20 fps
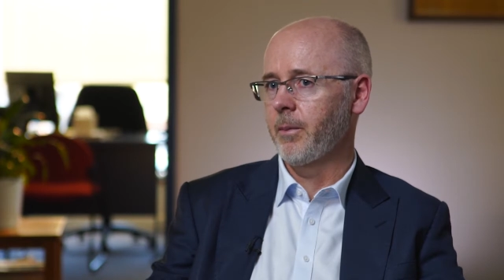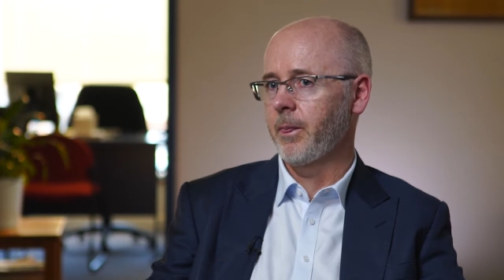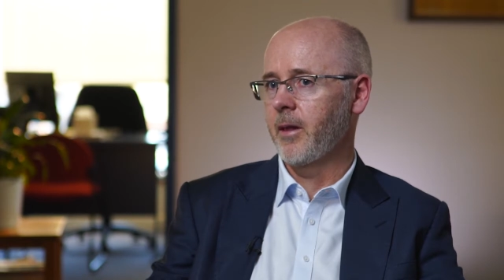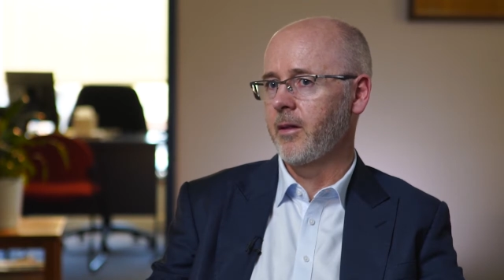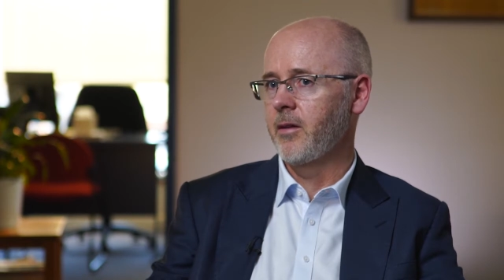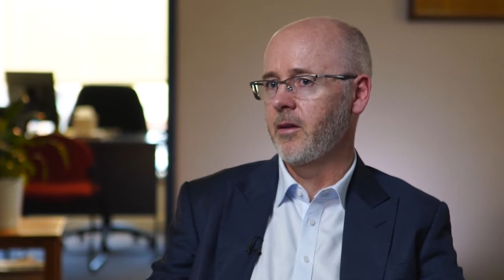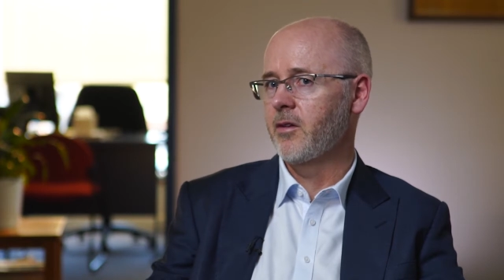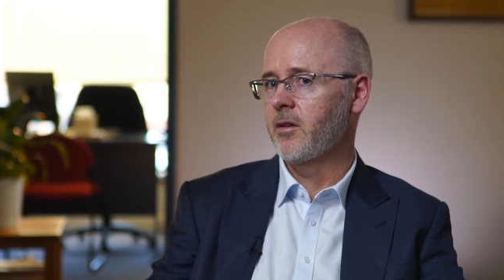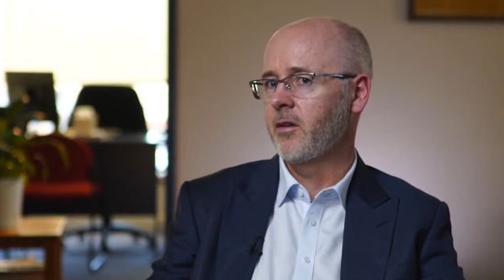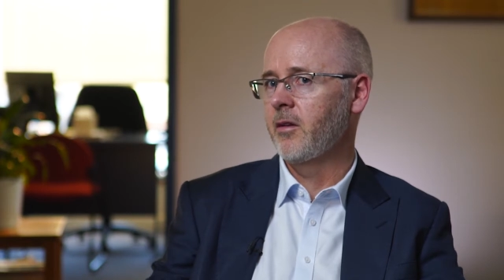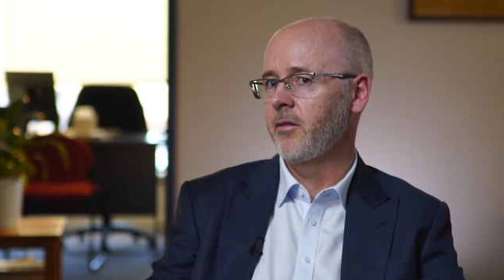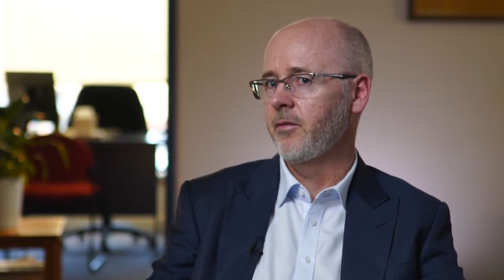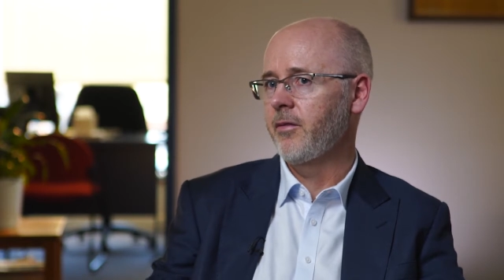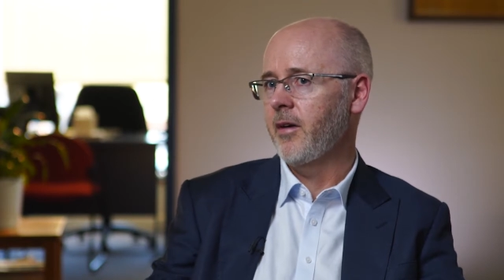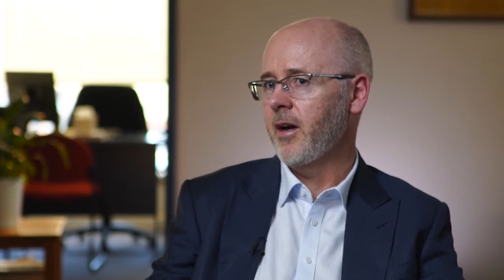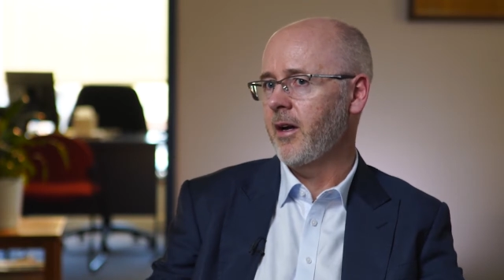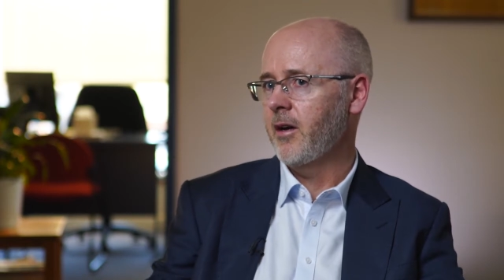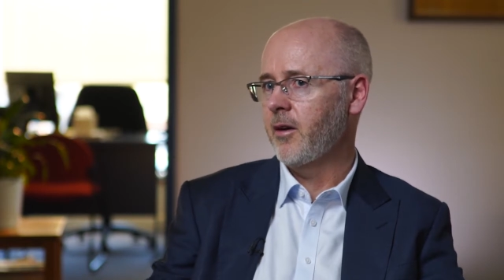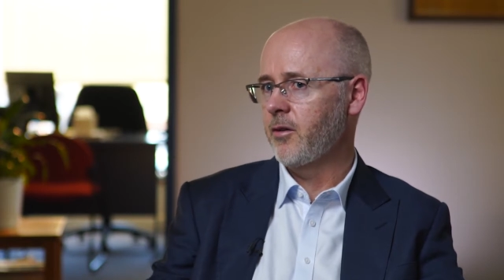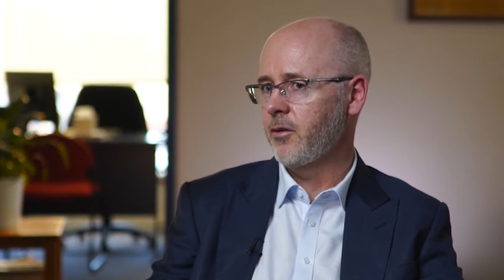and there's an
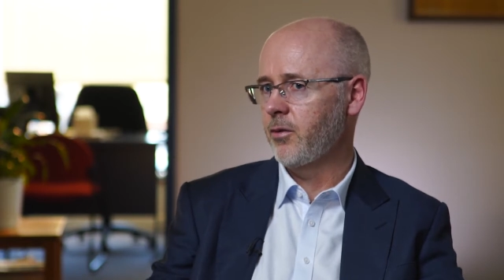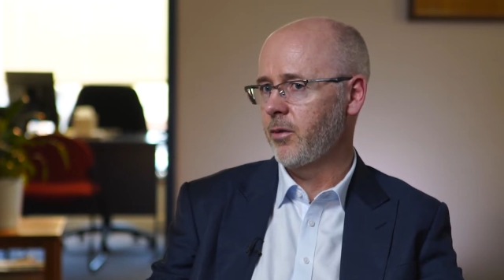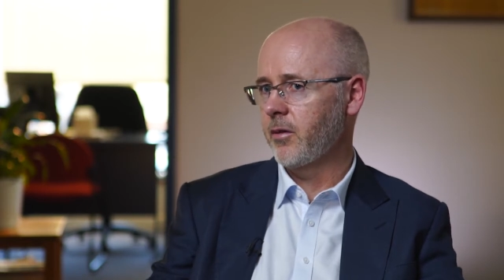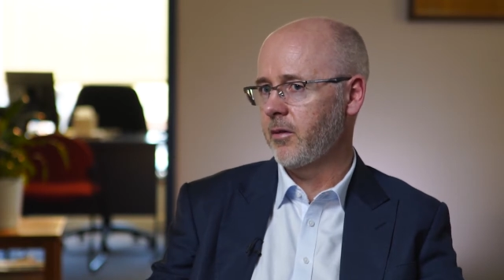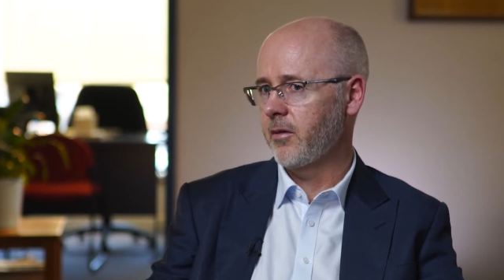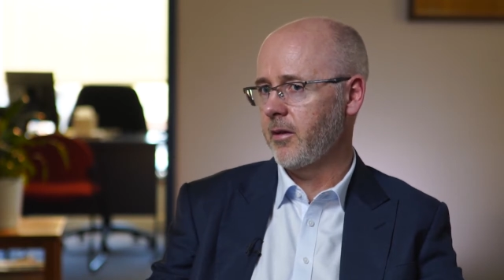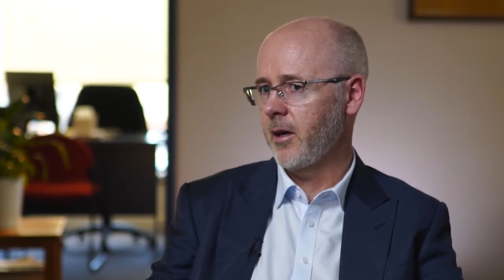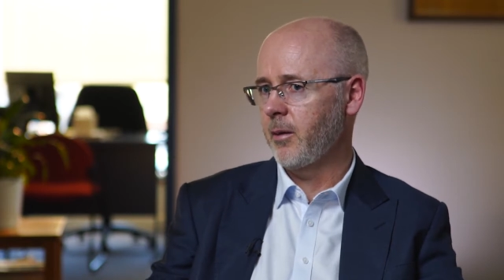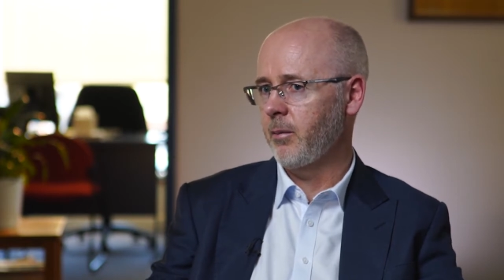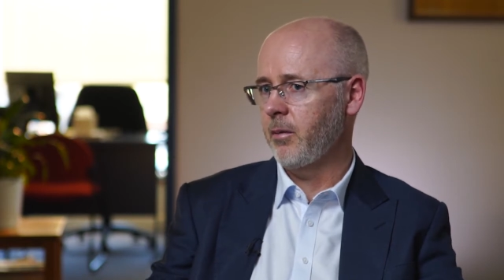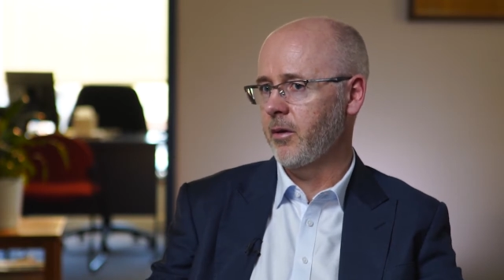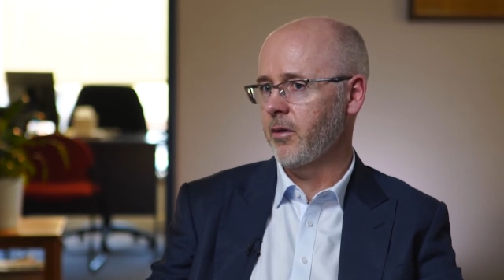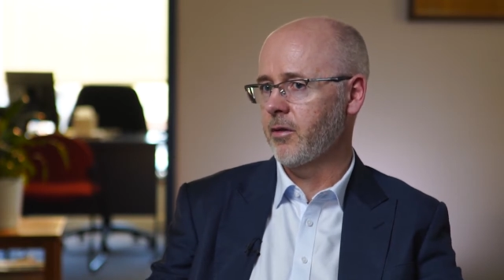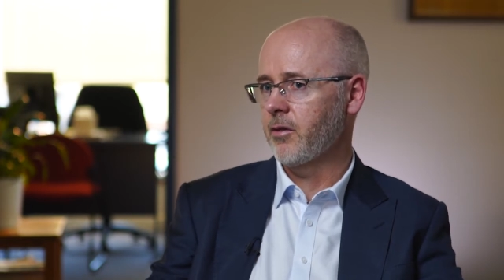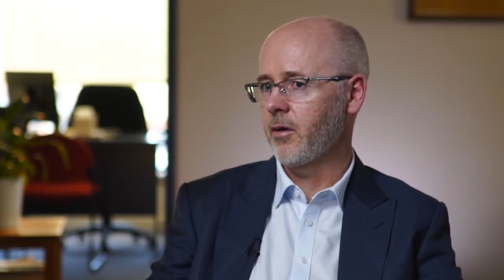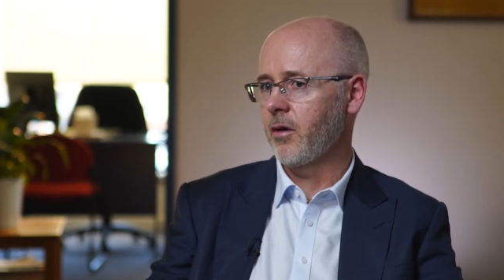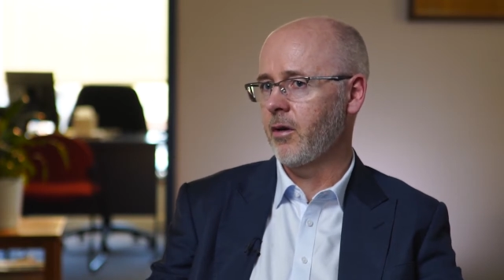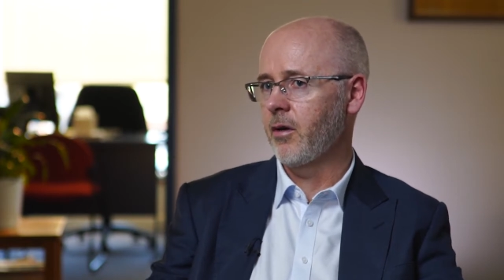advantage with tablets